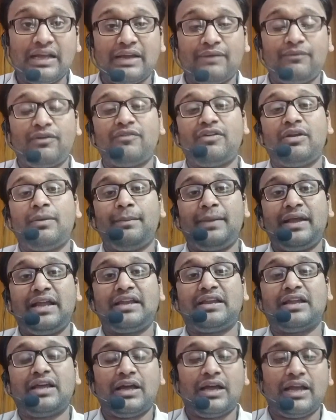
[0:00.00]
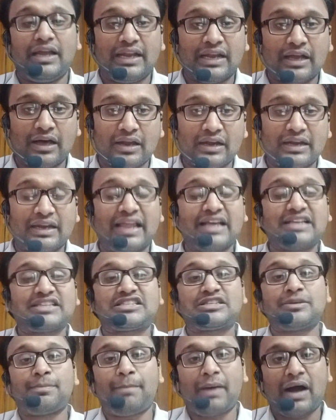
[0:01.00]
We will meet in our
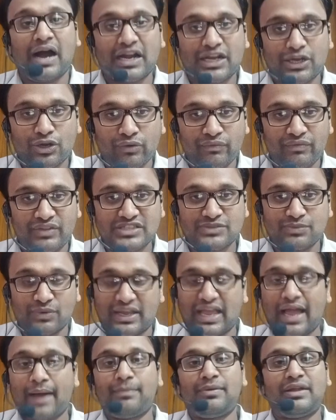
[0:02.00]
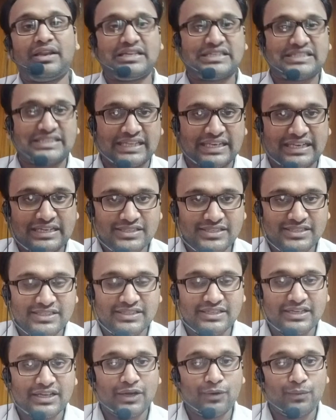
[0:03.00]
next part of this vocabulary
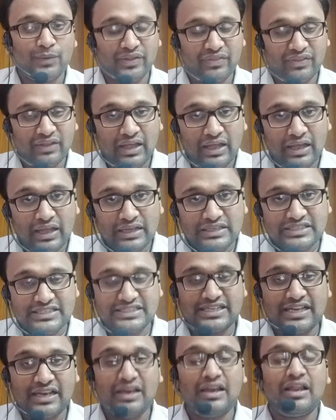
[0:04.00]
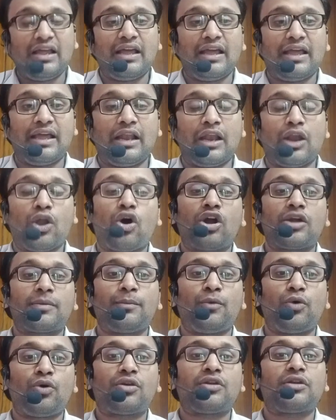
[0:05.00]
series with still a lot
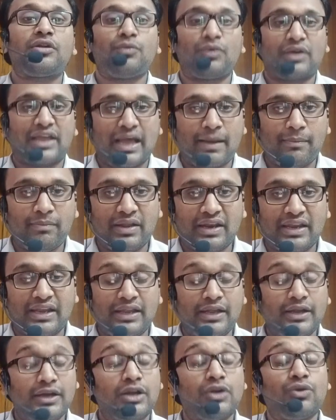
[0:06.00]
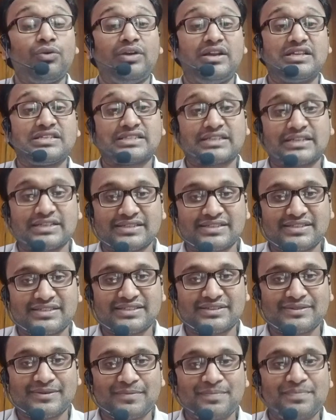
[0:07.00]
more vocabulary to
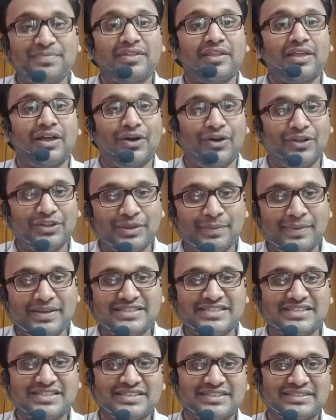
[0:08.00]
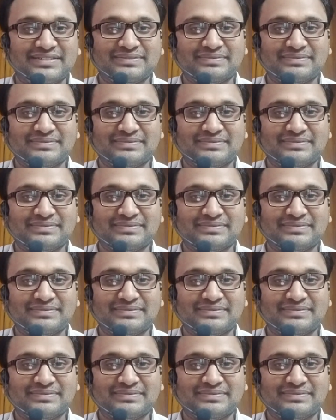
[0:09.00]
discuss. All the best.